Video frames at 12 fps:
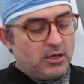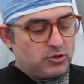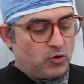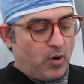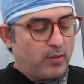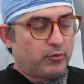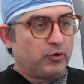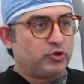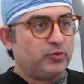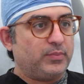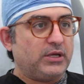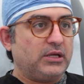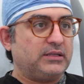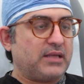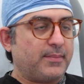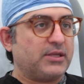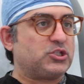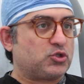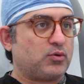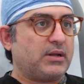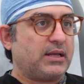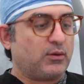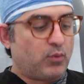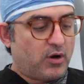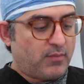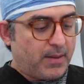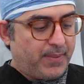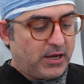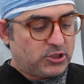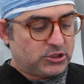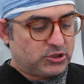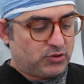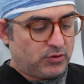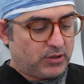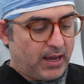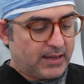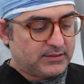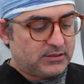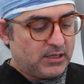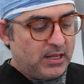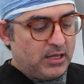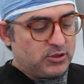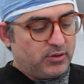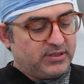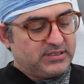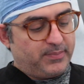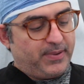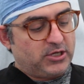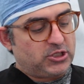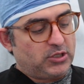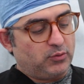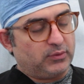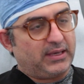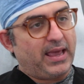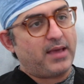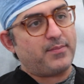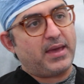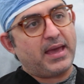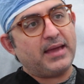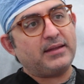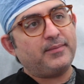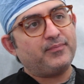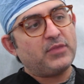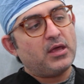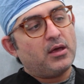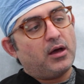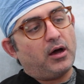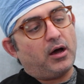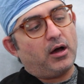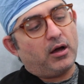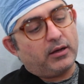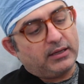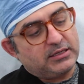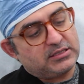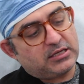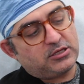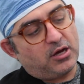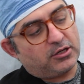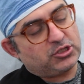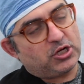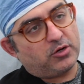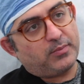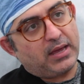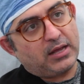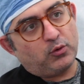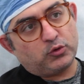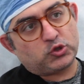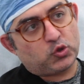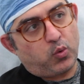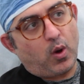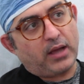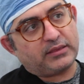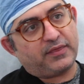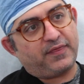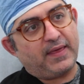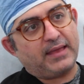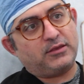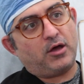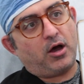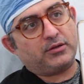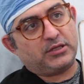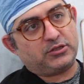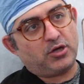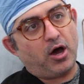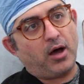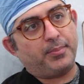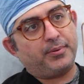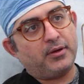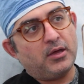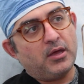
So I'm going to be demonstrating one of my patients to you guys. So this is a patient who came in. Uh, he's the young gentleman who's quite thin on the top